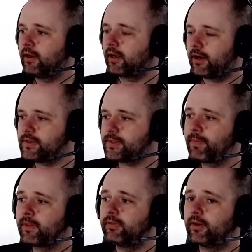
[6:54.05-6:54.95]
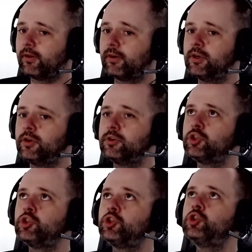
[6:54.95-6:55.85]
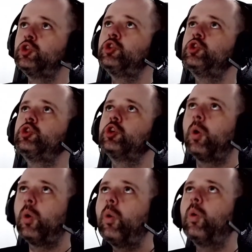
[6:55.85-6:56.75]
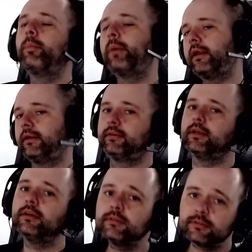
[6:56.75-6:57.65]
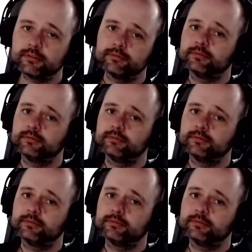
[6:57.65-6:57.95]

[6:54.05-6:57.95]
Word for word: Guys, there are so many things